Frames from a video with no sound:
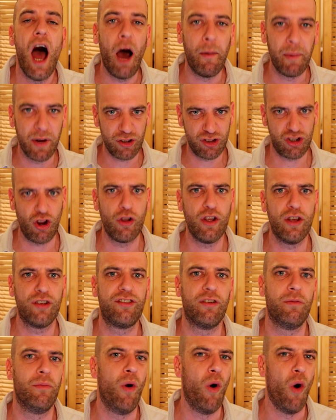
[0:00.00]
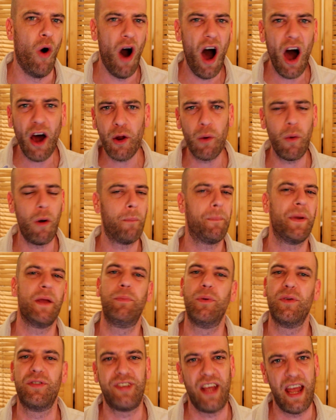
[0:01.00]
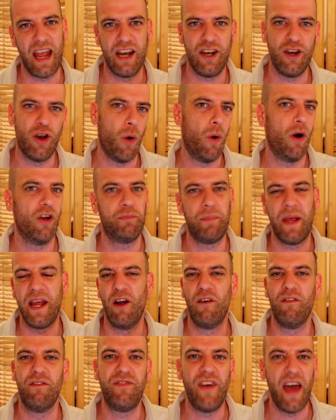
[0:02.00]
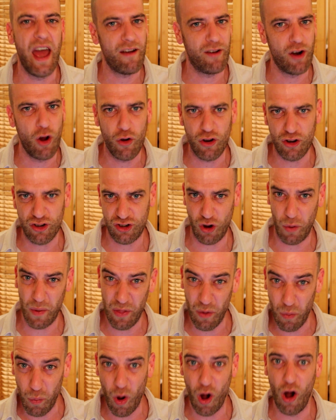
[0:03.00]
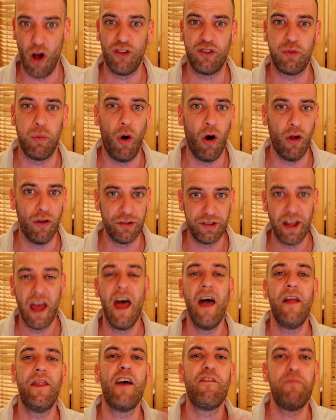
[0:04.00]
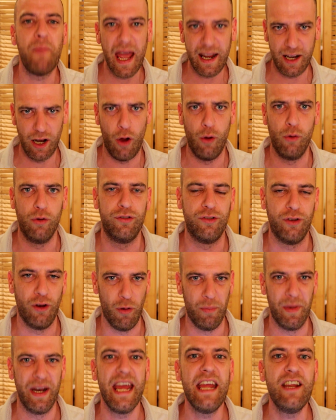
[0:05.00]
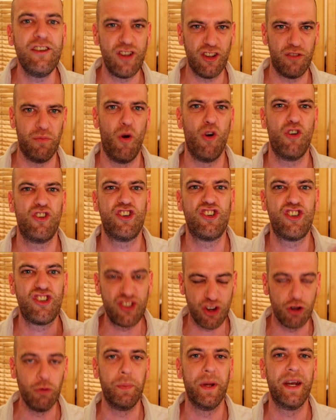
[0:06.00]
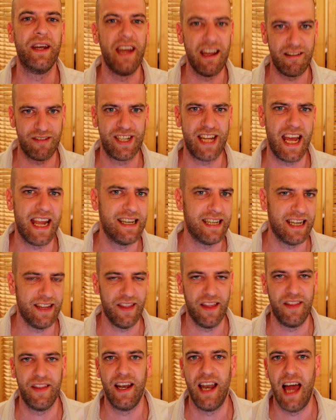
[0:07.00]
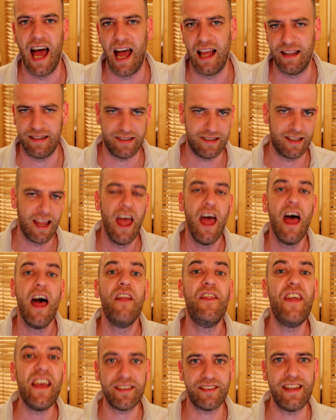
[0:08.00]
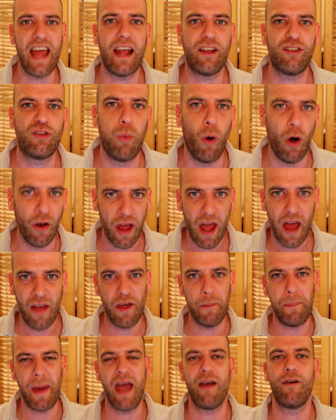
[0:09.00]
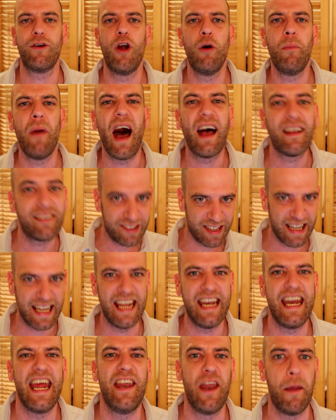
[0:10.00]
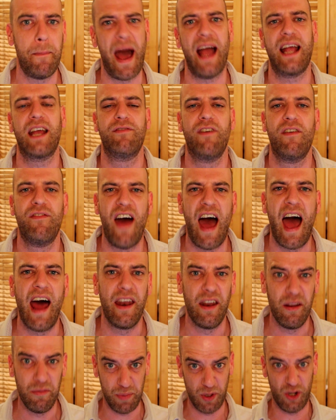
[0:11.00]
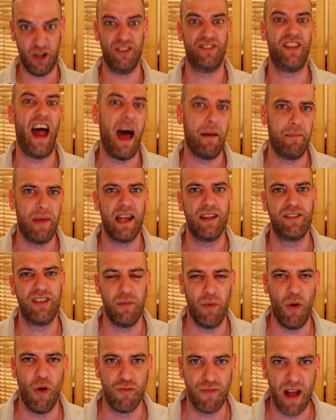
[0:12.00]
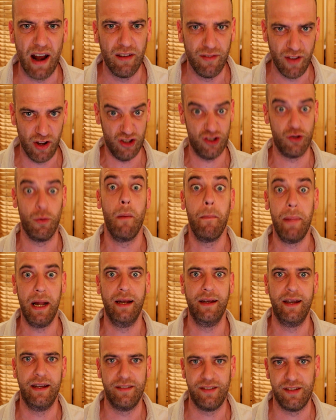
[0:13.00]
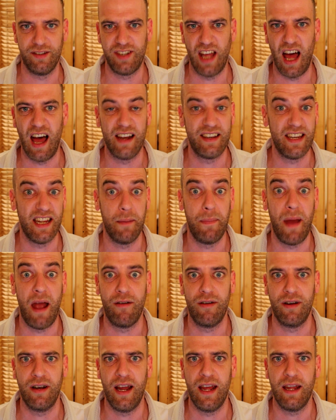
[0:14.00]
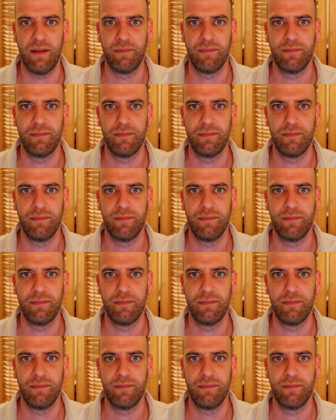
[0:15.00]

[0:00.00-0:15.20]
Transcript: I'm going to show you some more. I don't want people saying, you know, I was being unfair and only showing the worst ones. They've made loads of them, and each is more stupid and irritating than the last. This next one, the pair of them are singing in the back of a van, because that makes it more relevant to a building society, apparently.